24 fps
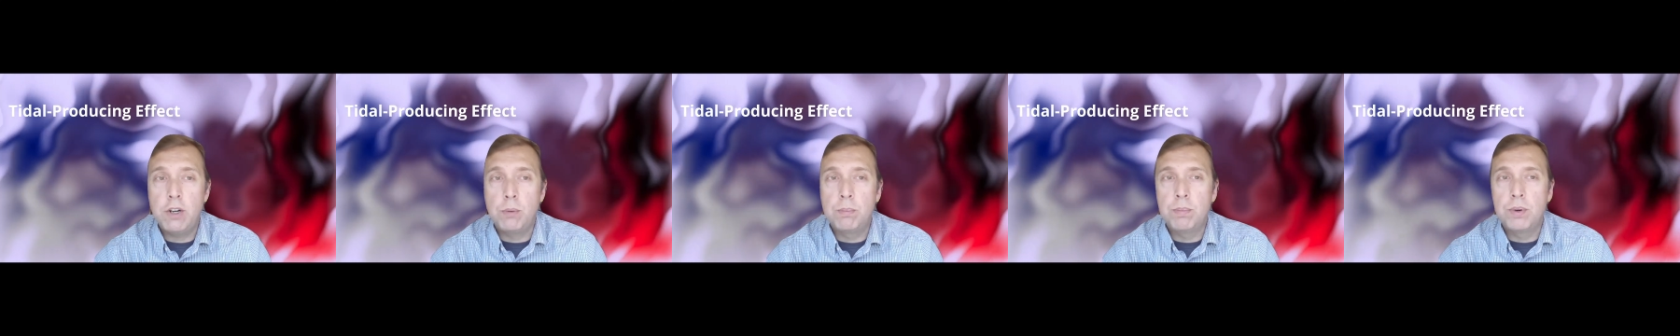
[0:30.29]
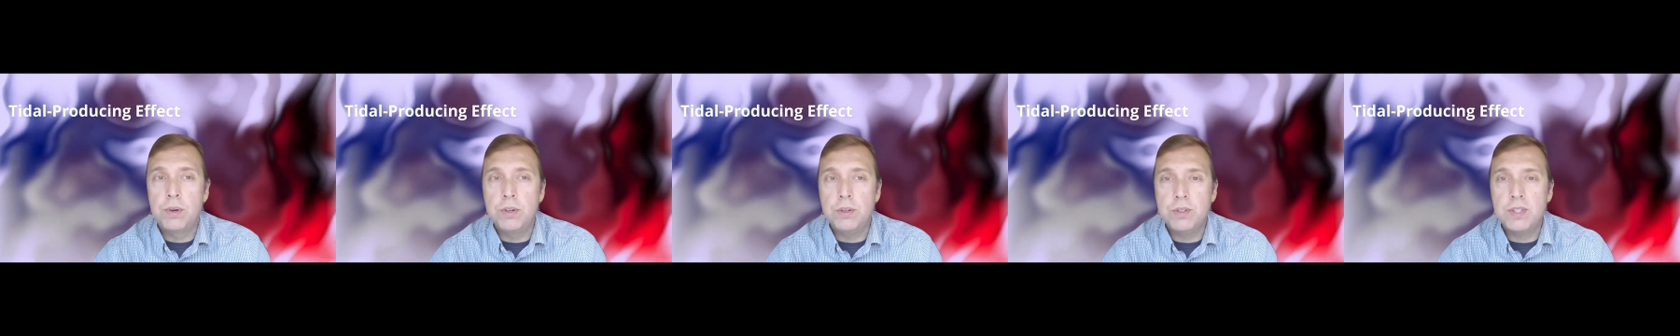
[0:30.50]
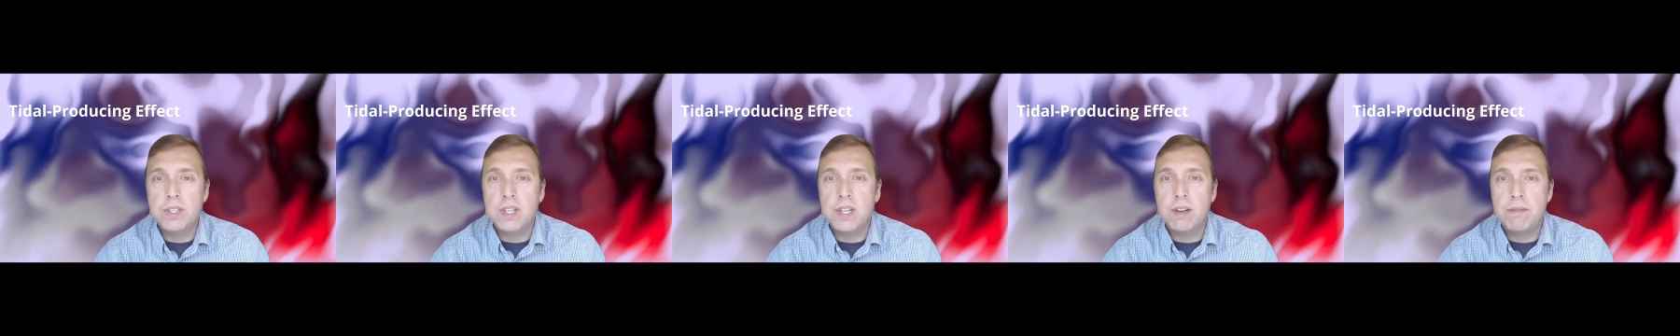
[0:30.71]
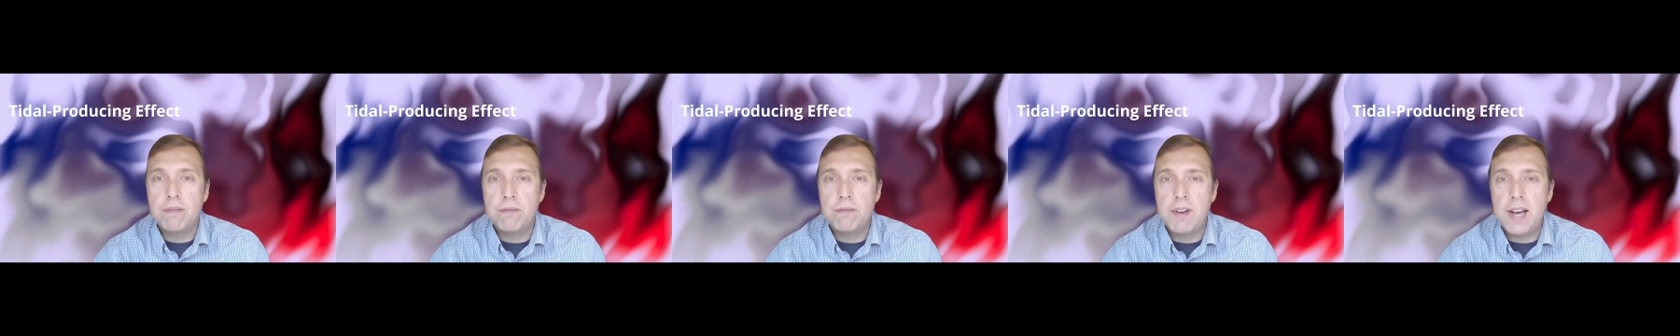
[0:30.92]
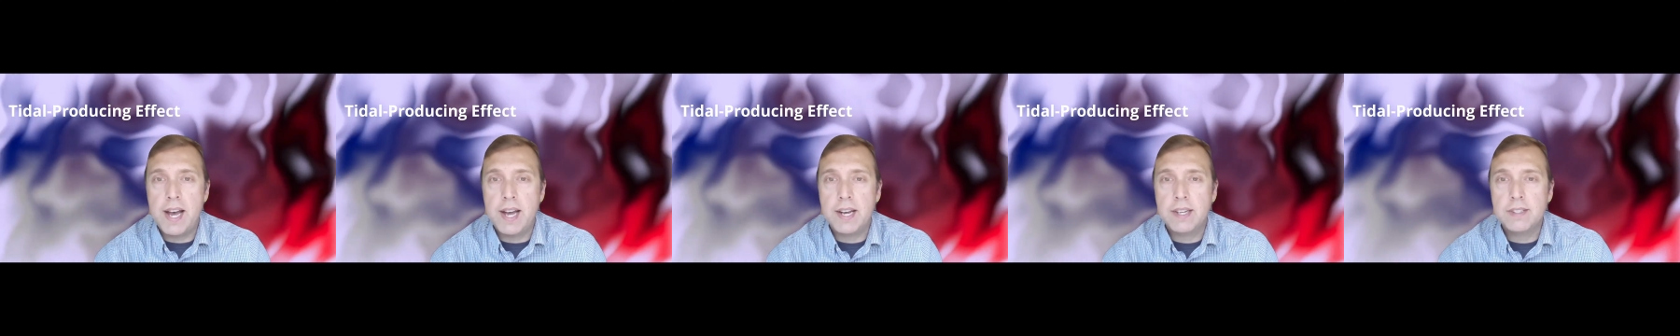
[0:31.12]
producing
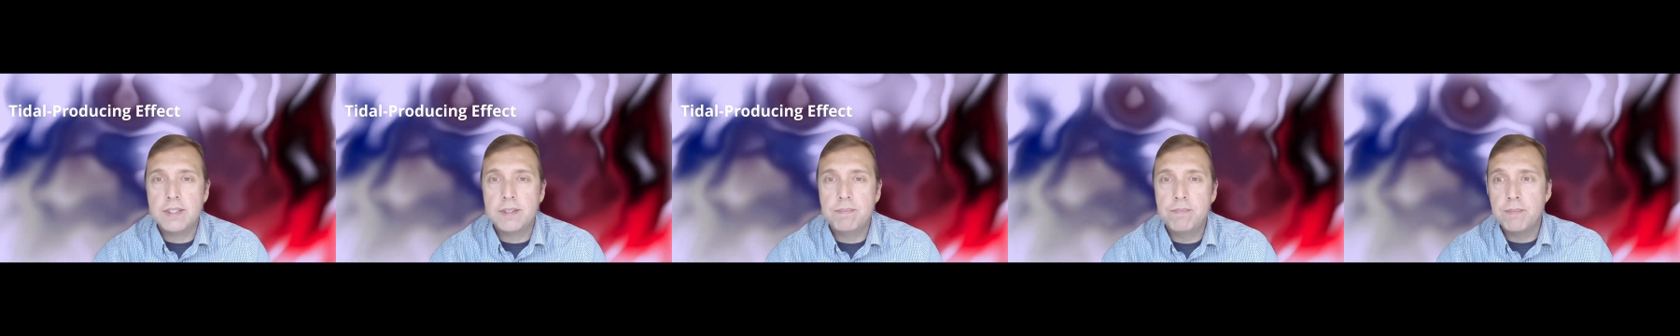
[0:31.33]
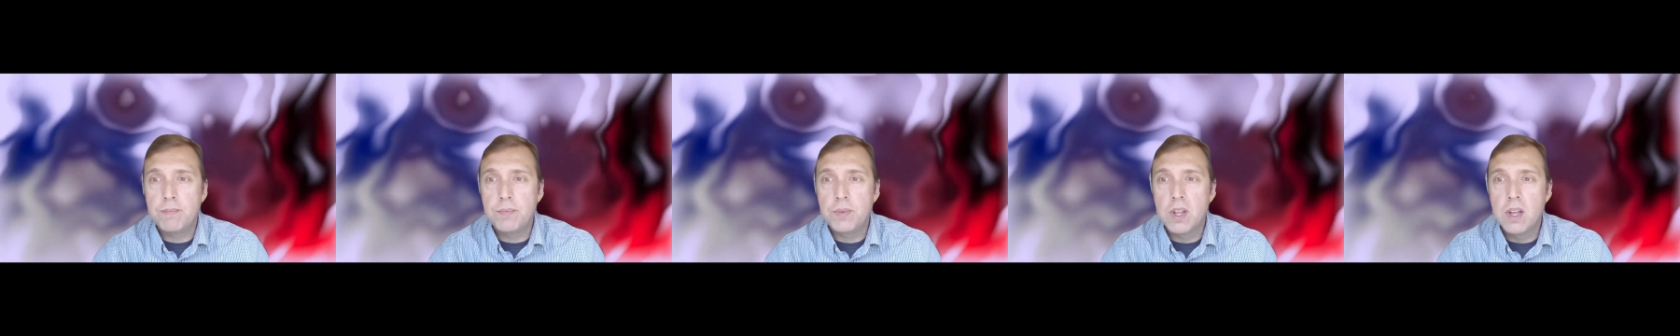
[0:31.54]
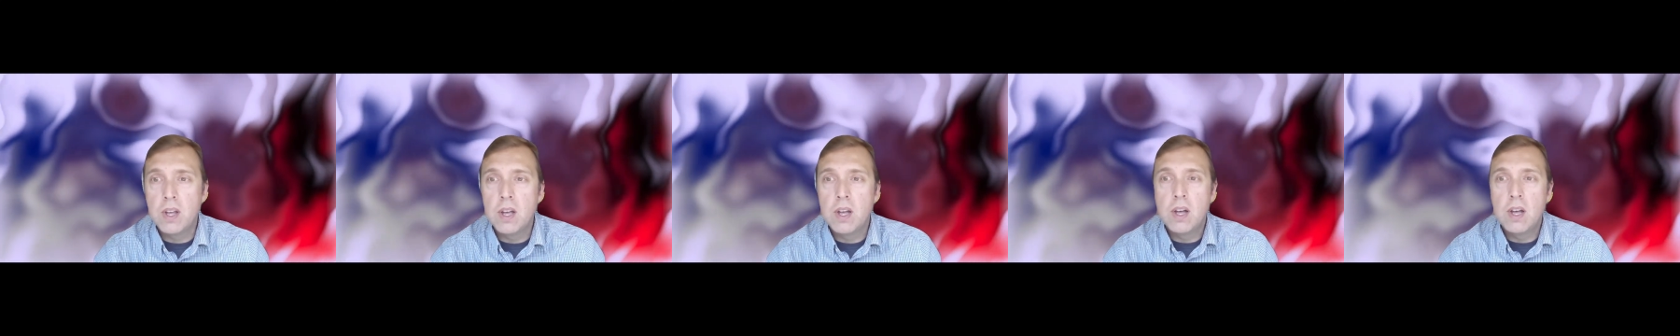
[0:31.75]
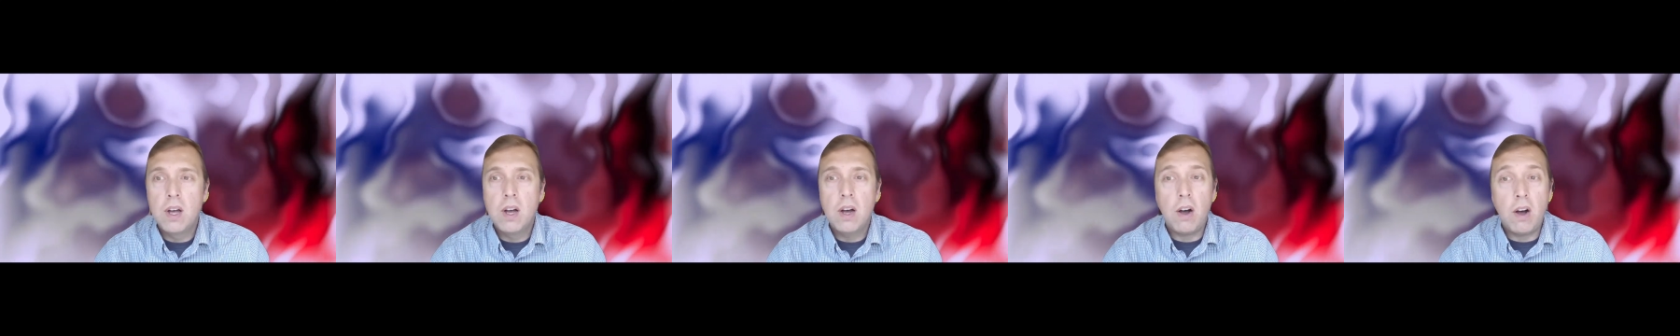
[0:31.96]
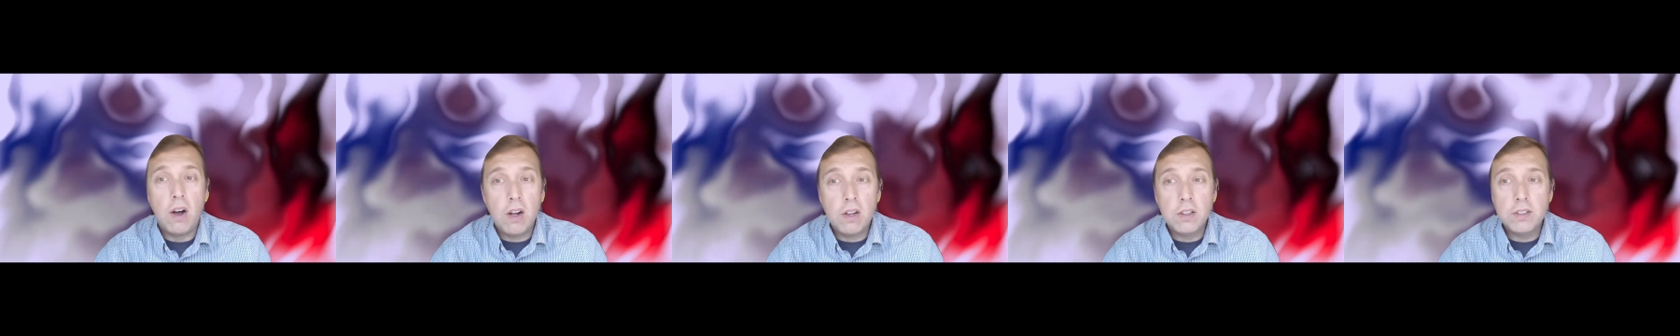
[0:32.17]
effect.
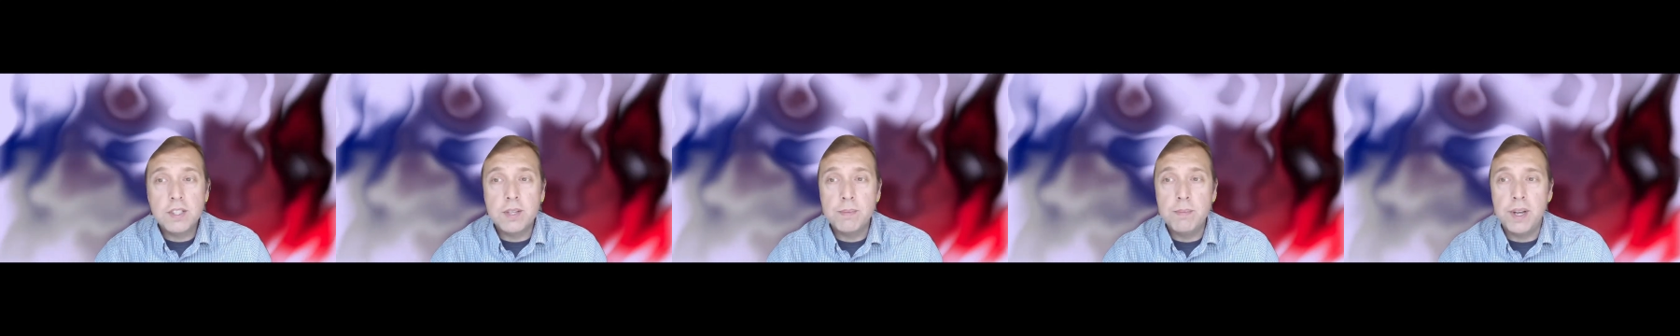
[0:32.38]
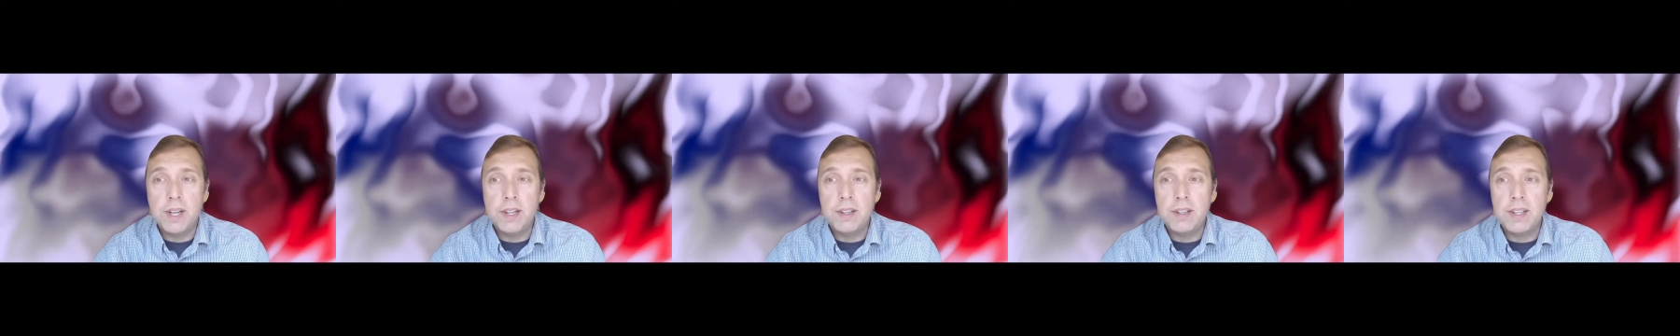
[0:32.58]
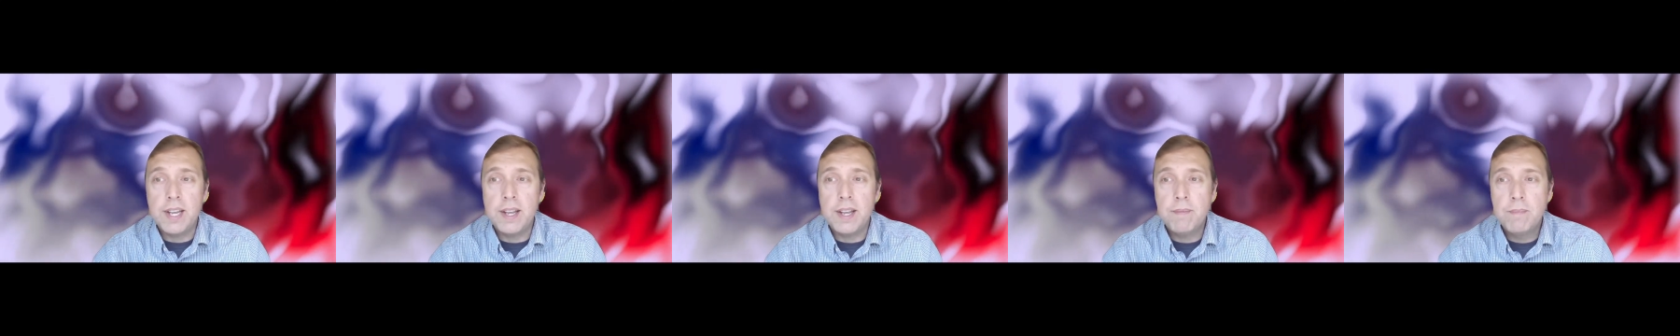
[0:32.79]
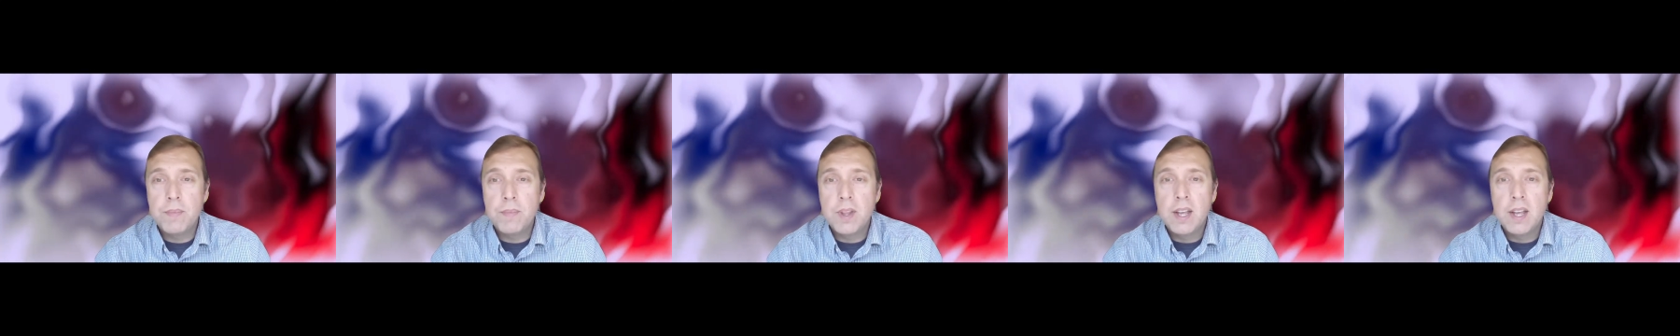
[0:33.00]
Ultimately,